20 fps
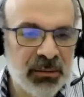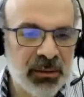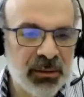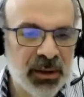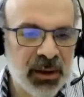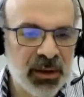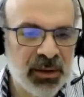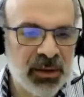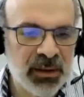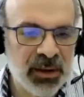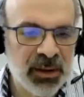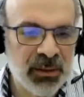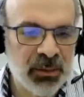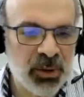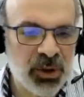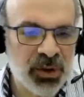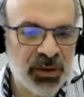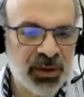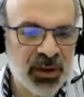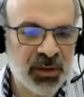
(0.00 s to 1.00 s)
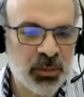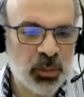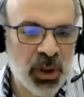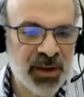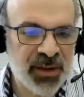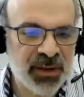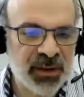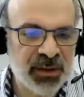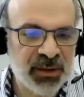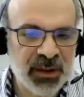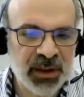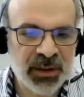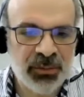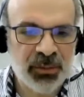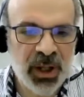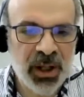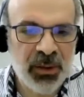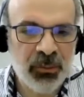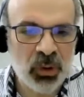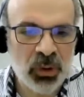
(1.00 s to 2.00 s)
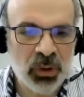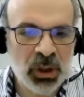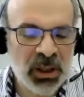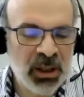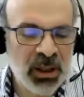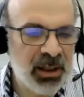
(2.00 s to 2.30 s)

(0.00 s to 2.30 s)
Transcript: which is expressed in that framework.